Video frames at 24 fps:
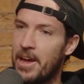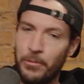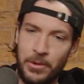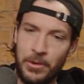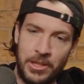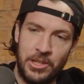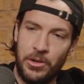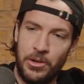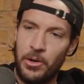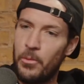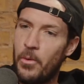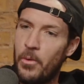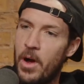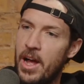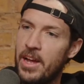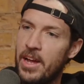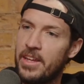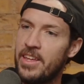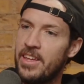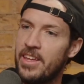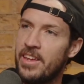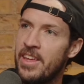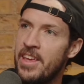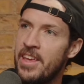And we show her
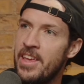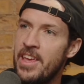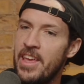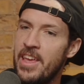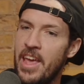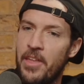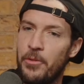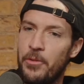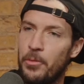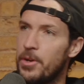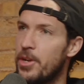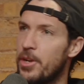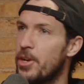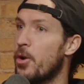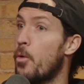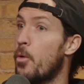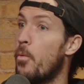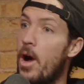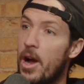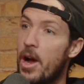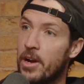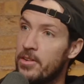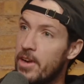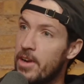walking, and then we're going to go
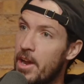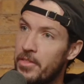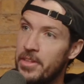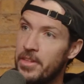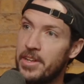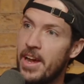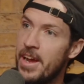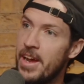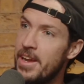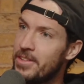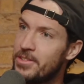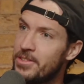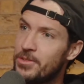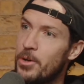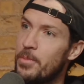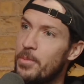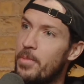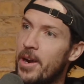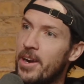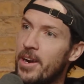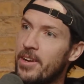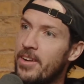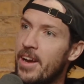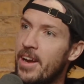walk around the dinosaur
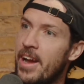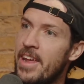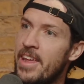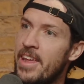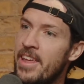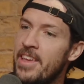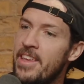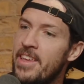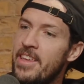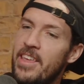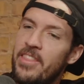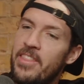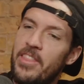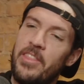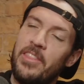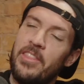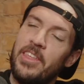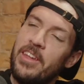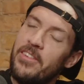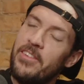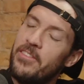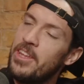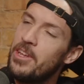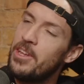park, right? And then
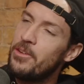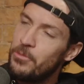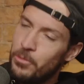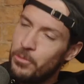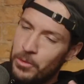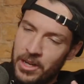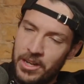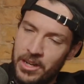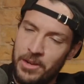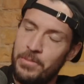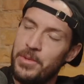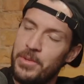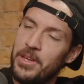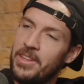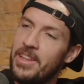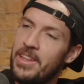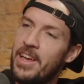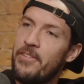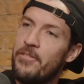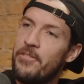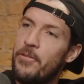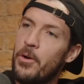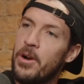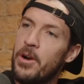in the evening, we're going to build
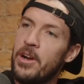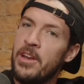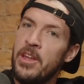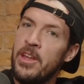that fort.